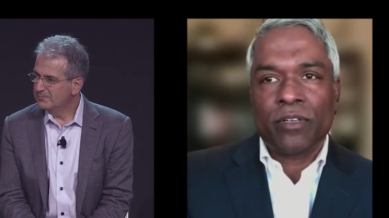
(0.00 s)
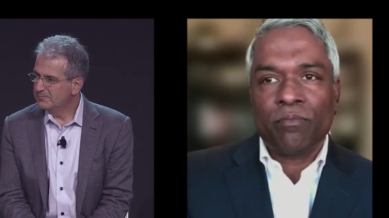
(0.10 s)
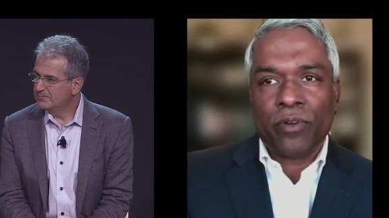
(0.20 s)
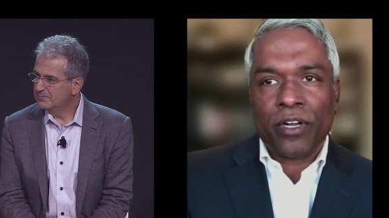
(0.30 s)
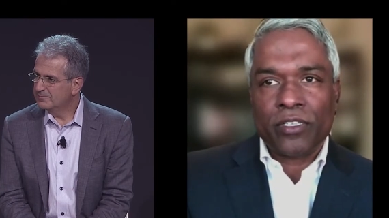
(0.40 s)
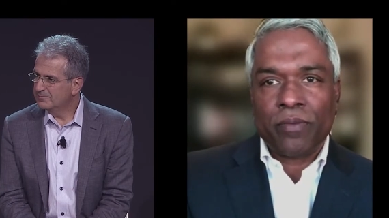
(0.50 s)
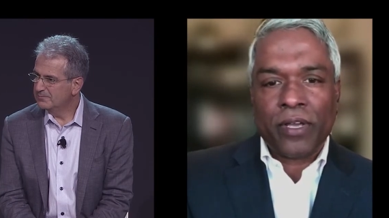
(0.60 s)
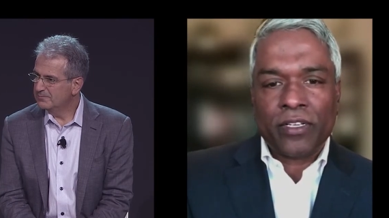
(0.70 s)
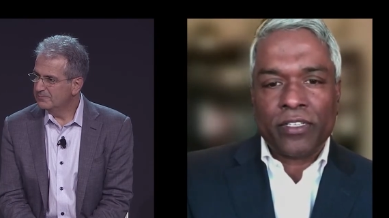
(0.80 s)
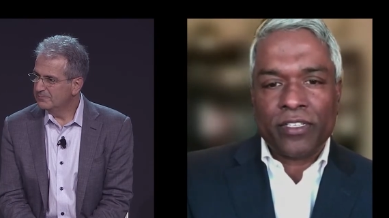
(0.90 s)
Speaker 1: and
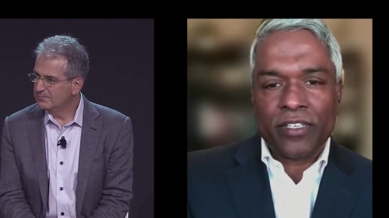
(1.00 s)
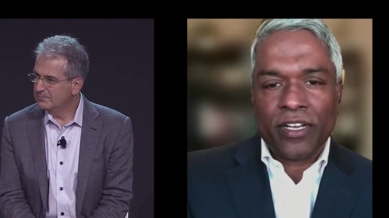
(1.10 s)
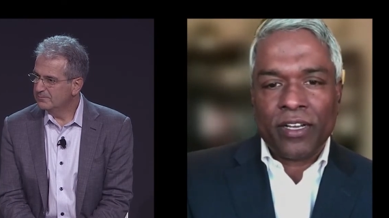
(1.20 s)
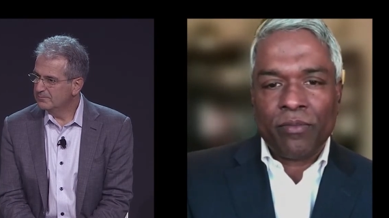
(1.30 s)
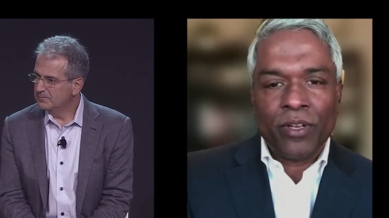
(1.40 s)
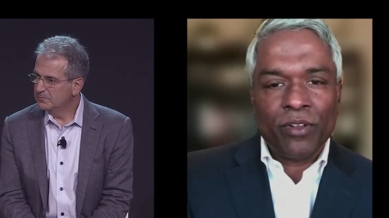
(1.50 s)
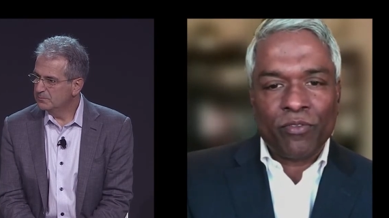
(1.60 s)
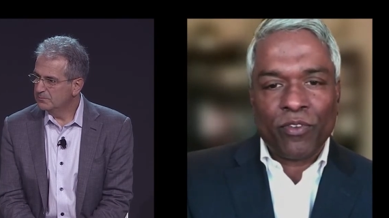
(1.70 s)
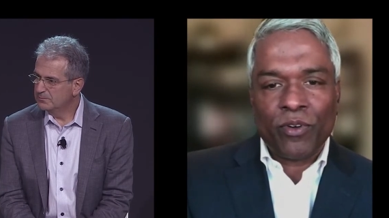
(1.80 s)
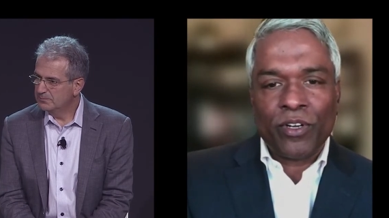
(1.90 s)
prospects. We
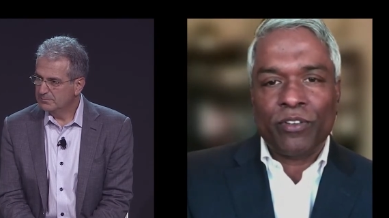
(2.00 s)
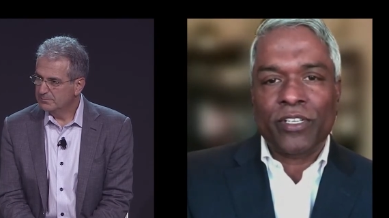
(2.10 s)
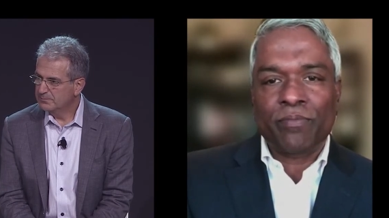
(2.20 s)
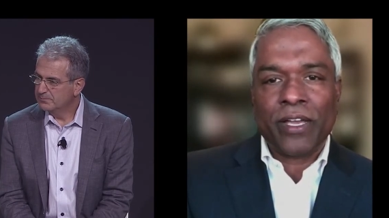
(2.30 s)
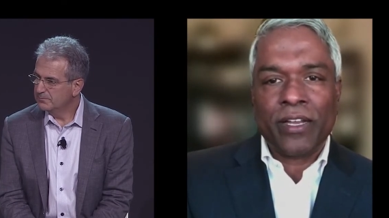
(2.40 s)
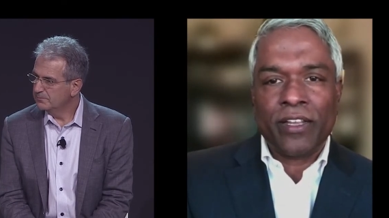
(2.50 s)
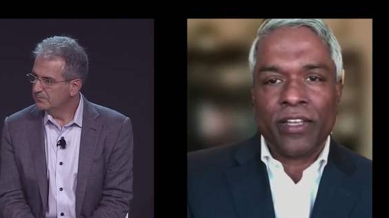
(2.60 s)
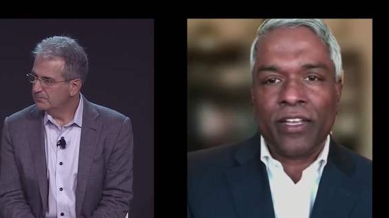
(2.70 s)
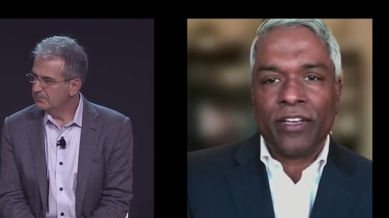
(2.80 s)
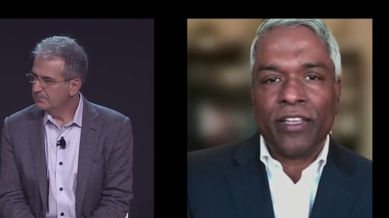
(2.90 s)
look forward to
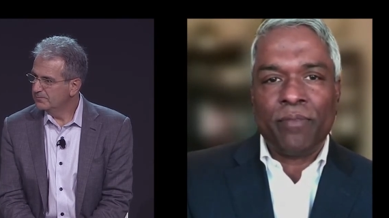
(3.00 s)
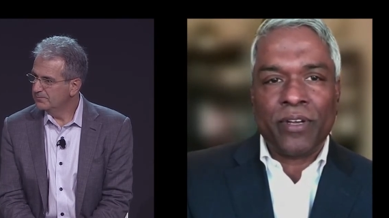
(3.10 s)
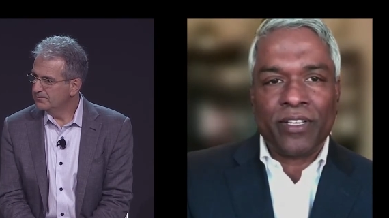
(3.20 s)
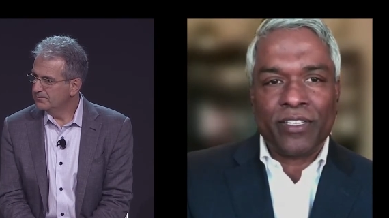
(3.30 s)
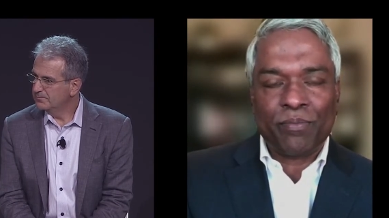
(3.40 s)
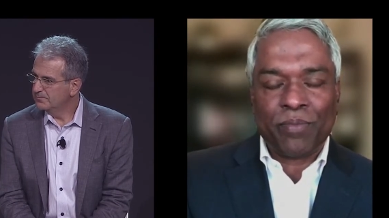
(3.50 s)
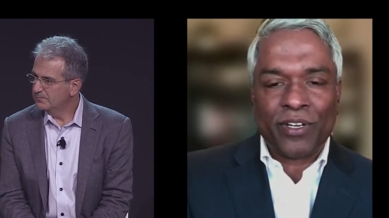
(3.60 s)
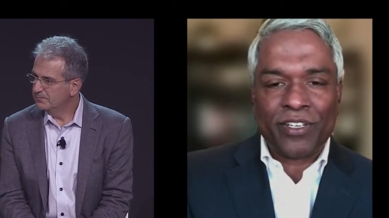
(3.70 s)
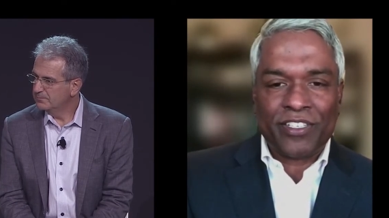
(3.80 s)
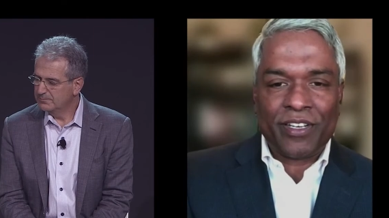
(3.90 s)
expanding and deepening this
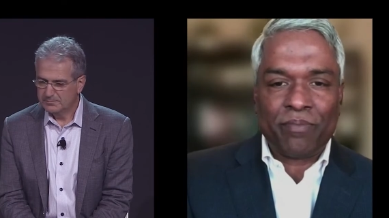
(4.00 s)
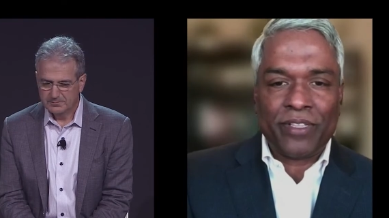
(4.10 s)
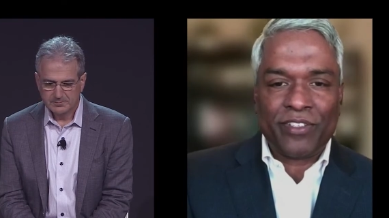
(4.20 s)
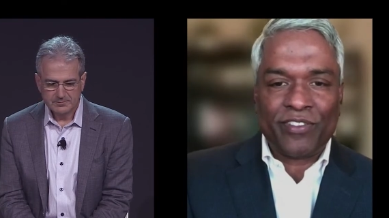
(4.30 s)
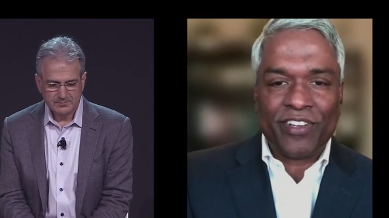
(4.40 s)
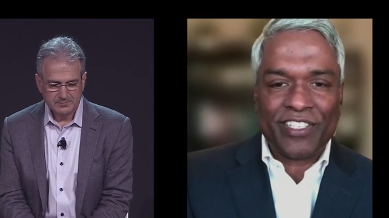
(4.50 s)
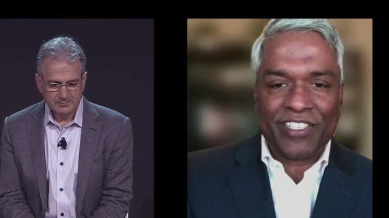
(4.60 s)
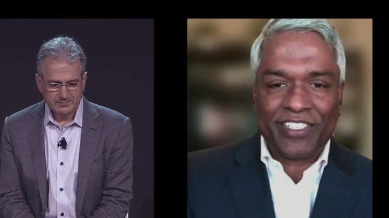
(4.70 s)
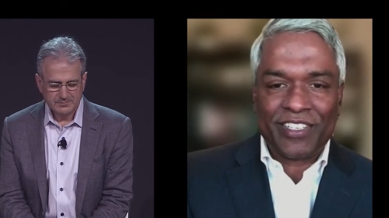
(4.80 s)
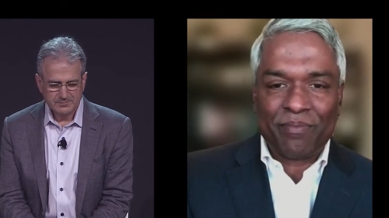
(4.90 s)
partnership and this
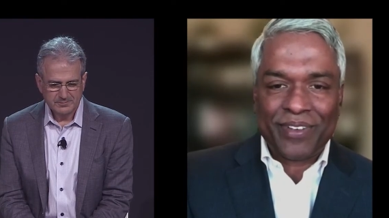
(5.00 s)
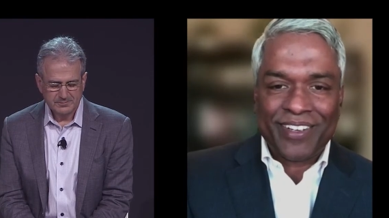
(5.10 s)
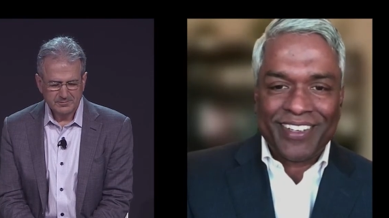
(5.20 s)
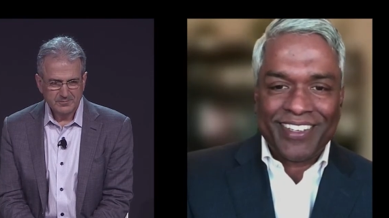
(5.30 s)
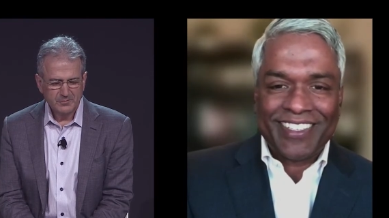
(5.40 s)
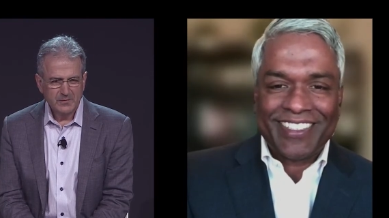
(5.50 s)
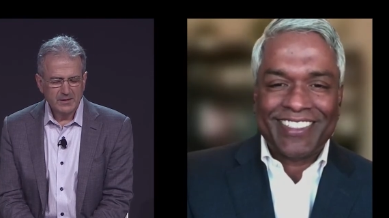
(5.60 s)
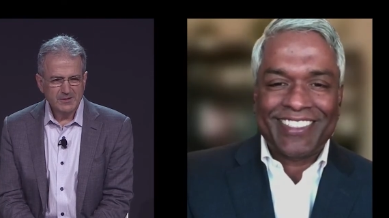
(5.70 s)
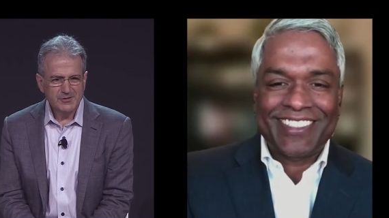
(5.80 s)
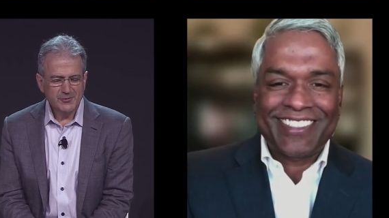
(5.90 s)
relationship.
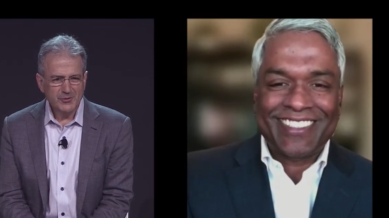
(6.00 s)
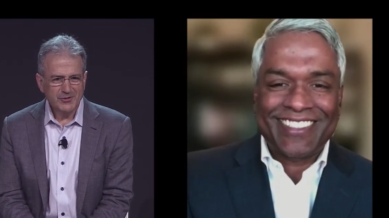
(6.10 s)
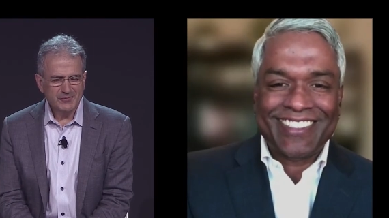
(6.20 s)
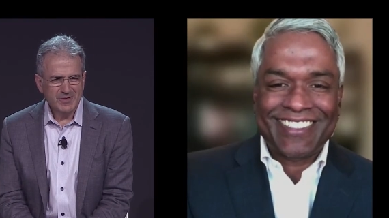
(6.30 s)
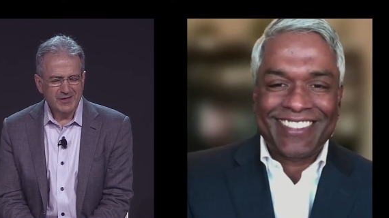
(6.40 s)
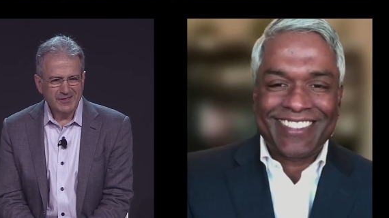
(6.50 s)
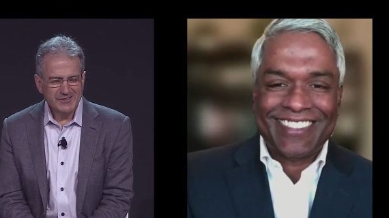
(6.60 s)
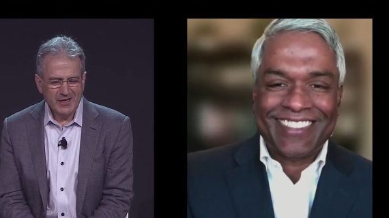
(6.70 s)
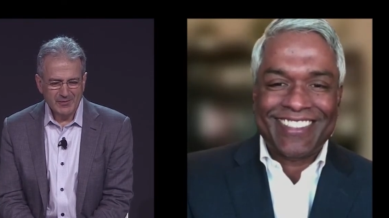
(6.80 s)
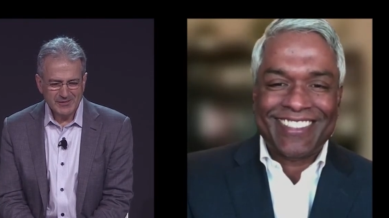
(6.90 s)
Speaker 2: Super,
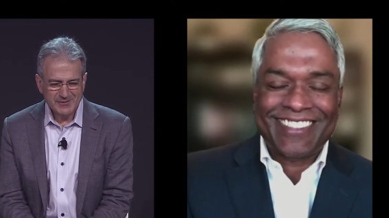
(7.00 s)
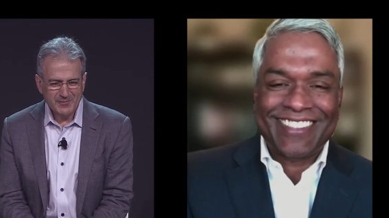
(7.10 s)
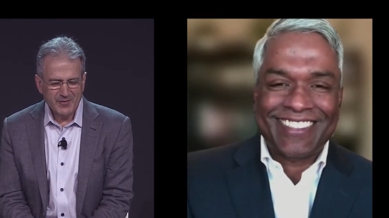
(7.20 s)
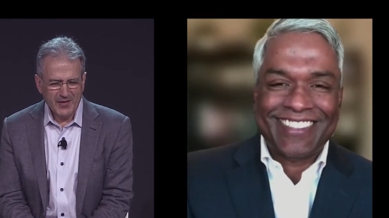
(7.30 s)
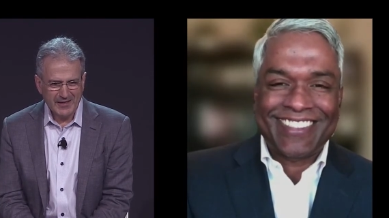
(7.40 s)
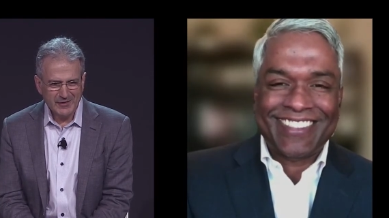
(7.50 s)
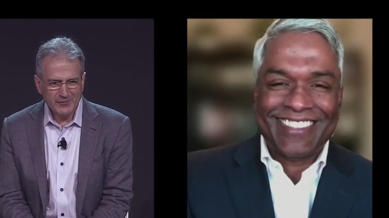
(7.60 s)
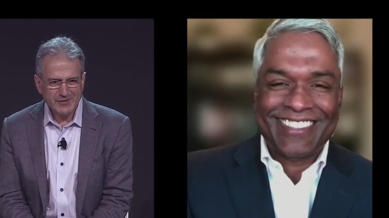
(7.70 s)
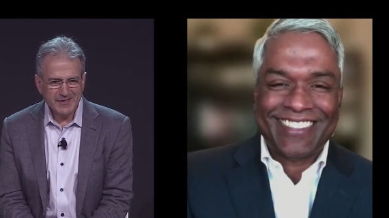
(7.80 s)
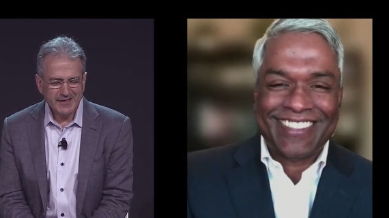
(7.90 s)
Thomas. Thank you
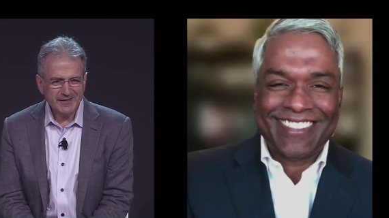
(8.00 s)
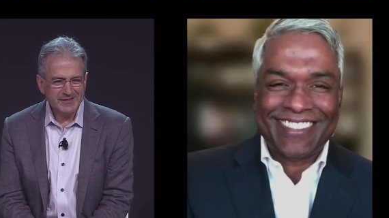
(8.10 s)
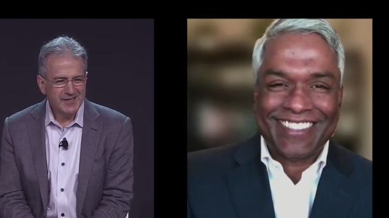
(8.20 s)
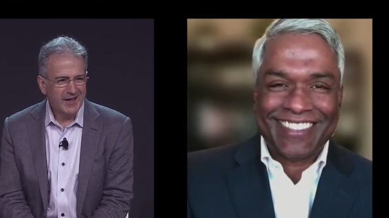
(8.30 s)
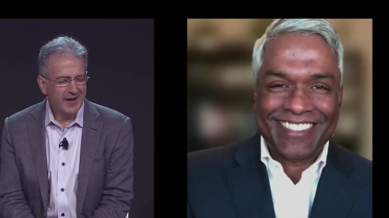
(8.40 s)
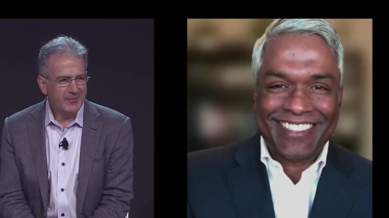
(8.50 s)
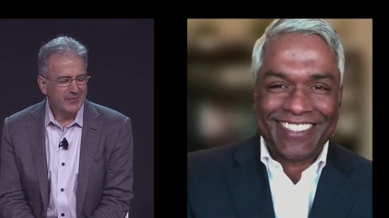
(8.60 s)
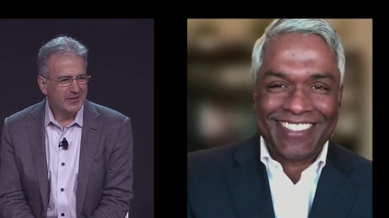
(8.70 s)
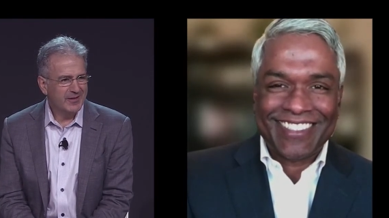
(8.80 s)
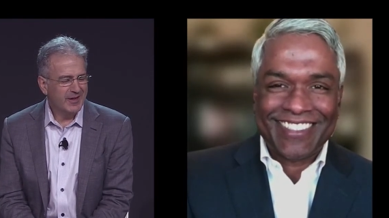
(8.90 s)
for taking the
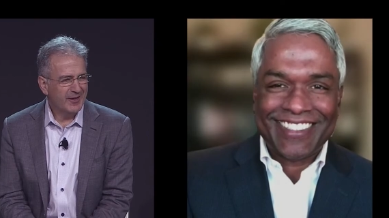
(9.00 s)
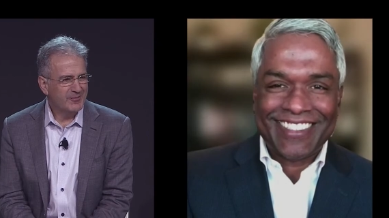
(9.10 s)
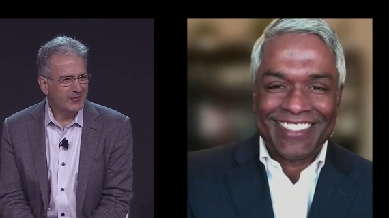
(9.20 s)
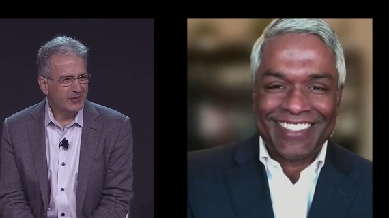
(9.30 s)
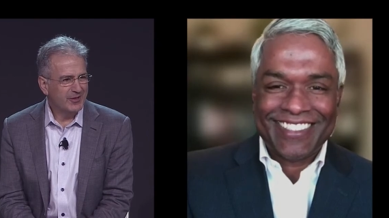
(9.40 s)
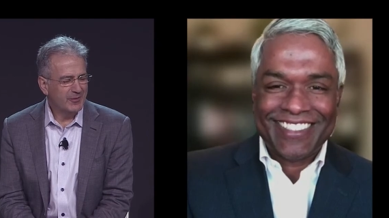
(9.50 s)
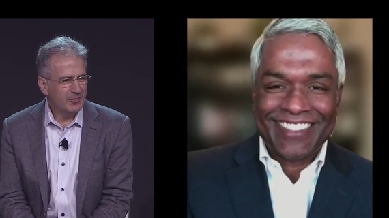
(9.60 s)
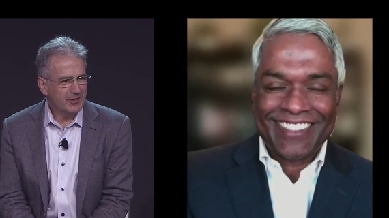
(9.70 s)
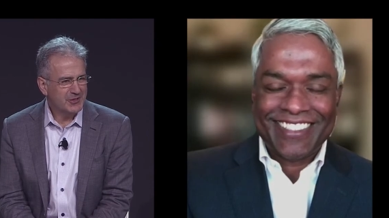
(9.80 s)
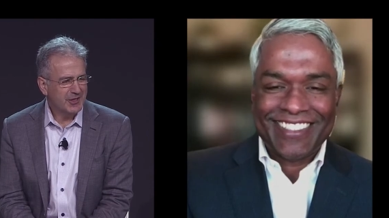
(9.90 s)
time. Really
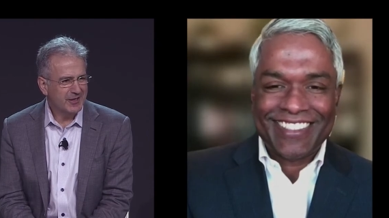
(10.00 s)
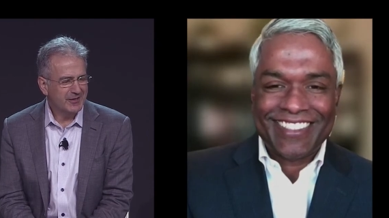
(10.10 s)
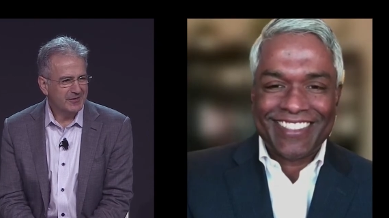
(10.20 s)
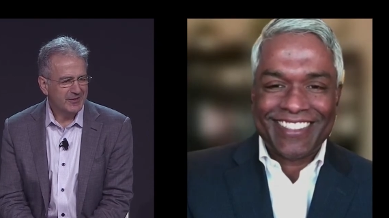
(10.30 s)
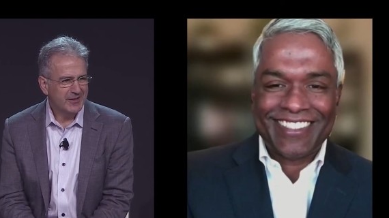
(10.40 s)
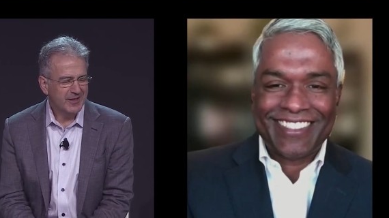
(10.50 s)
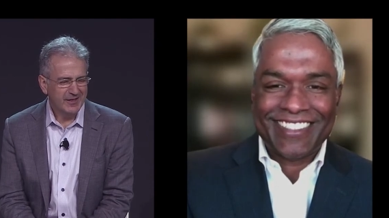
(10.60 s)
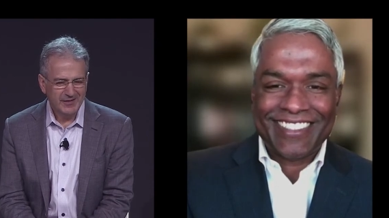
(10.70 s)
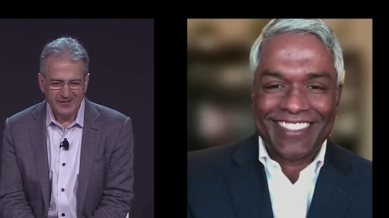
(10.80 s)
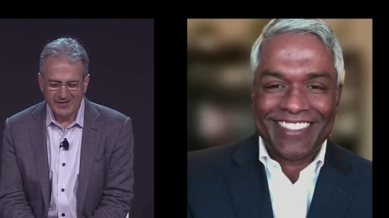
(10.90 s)
appreciate it,
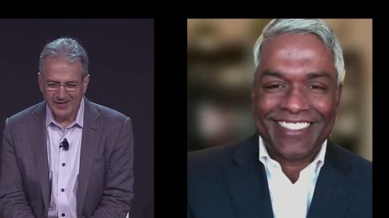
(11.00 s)
and